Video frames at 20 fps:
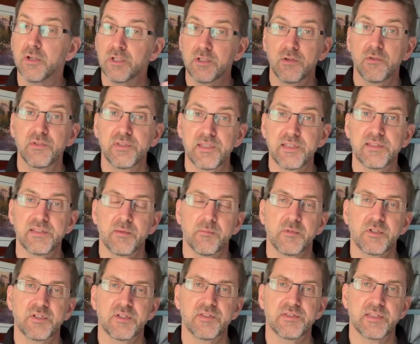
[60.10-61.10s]
use these
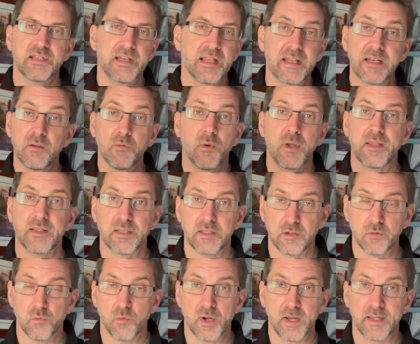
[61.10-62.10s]
images in any way that
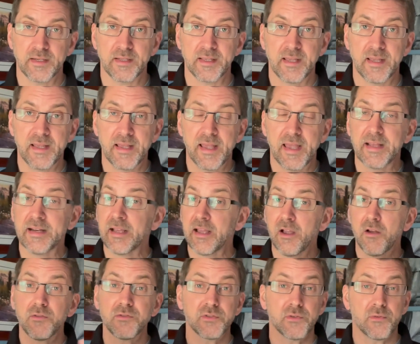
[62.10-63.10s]
you want. And I
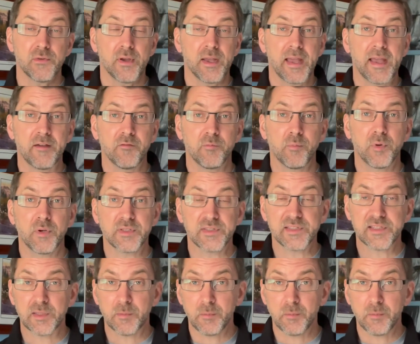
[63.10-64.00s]
also have put some